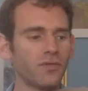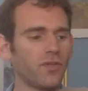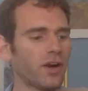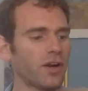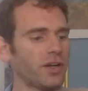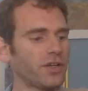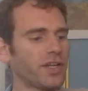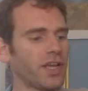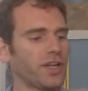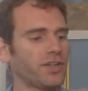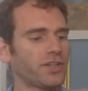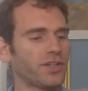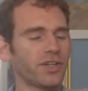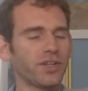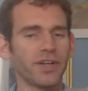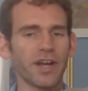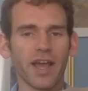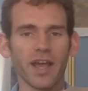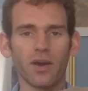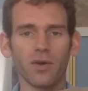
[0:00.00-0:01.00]
our attention
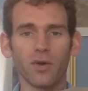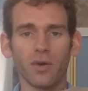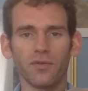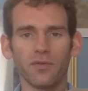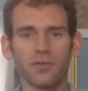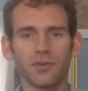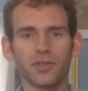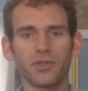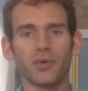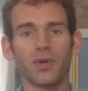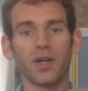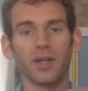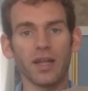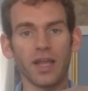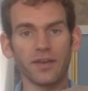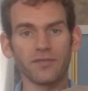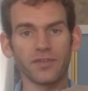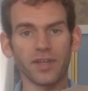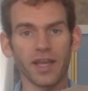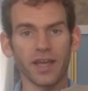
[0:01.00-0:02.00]
now over to our
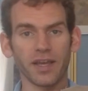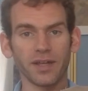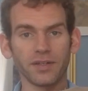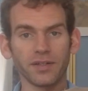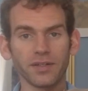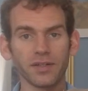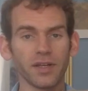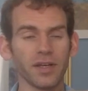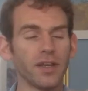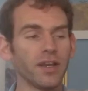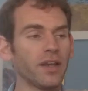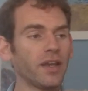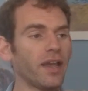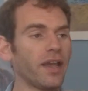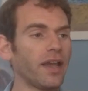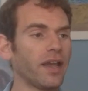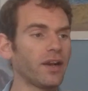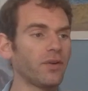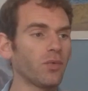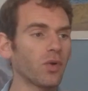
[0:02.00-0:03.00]
left hand.
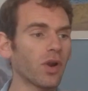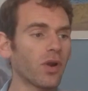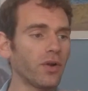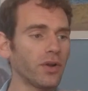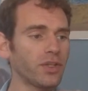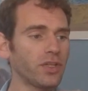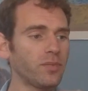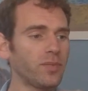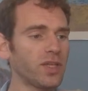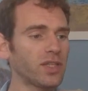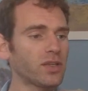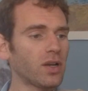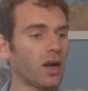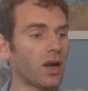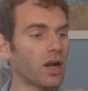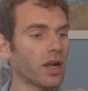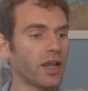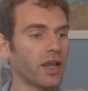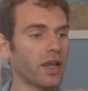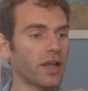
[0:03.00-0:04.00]
And we're going to be
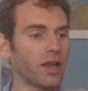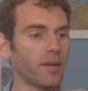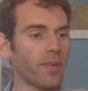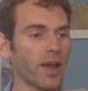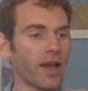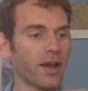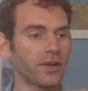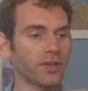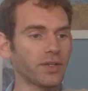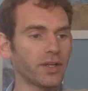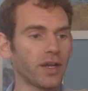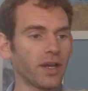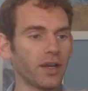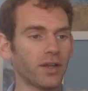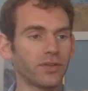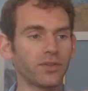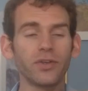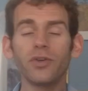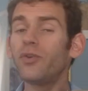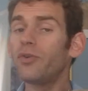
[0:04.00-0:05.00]
talking about
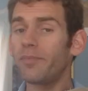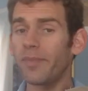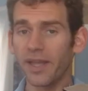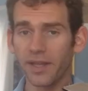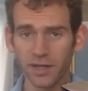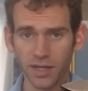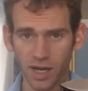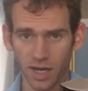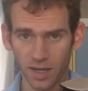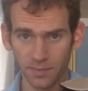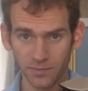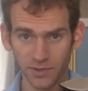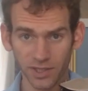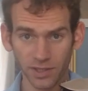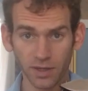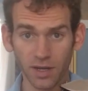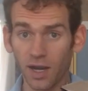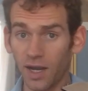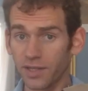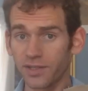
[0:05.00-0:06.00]
two main
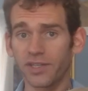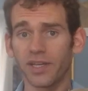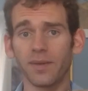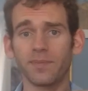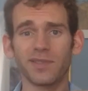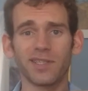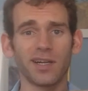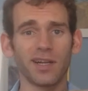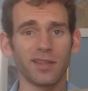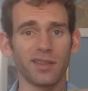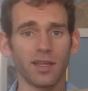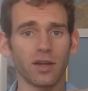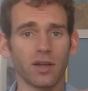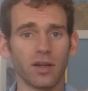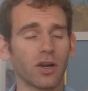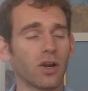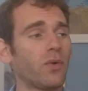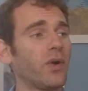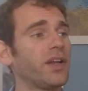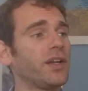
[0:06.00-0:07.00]
concepts that I think are
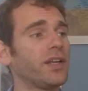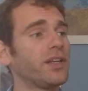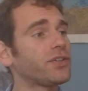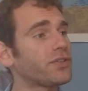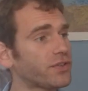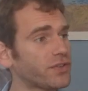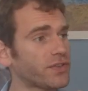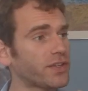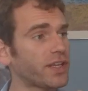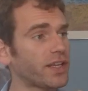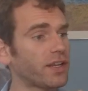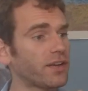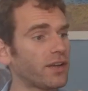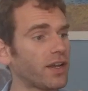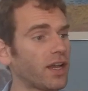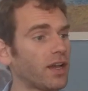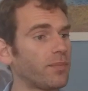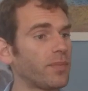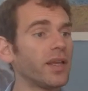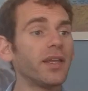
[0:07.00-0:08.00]
quite interesting
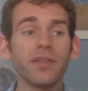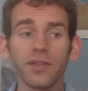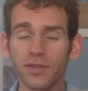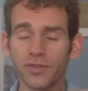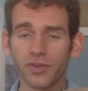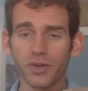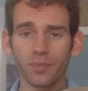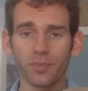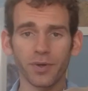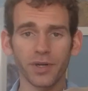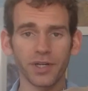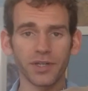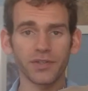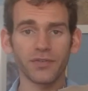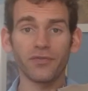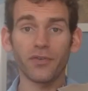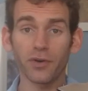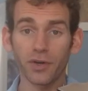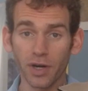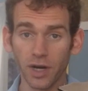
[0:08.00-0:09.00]
in this caprice
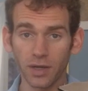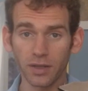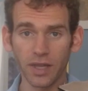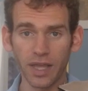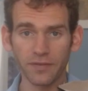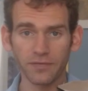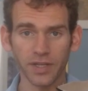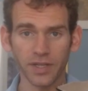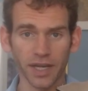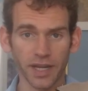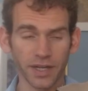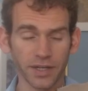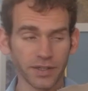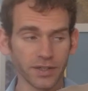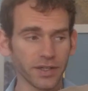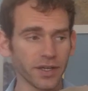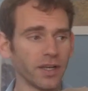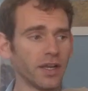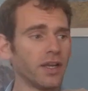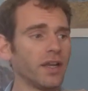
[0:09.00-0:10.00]
for our left hand.
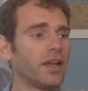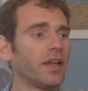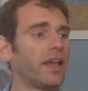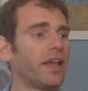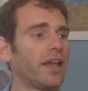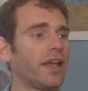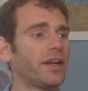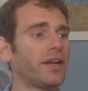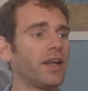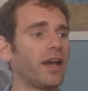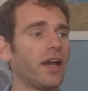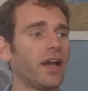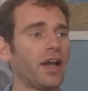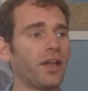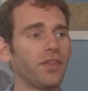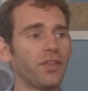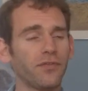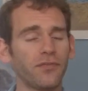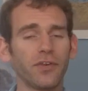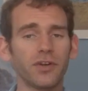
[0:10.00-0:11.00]
And
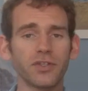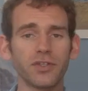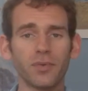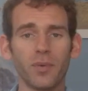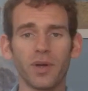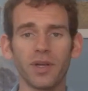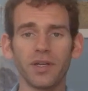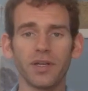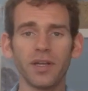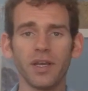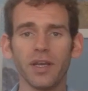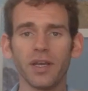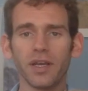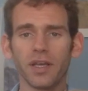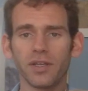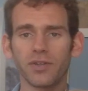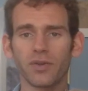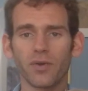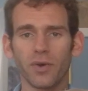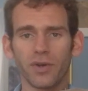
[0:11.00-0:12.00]
the first one
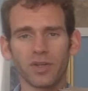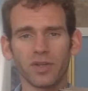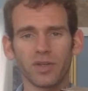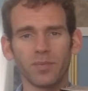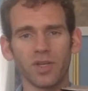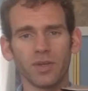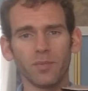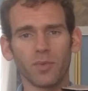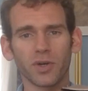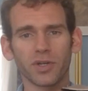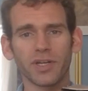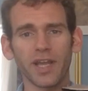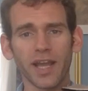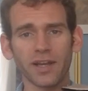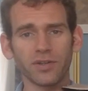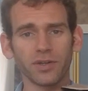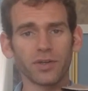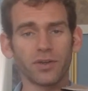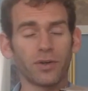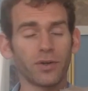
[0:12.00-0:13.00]
is going to be more
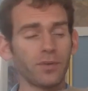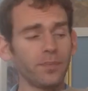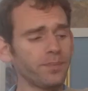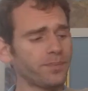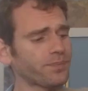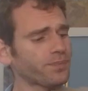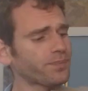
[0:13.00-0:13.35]
technical,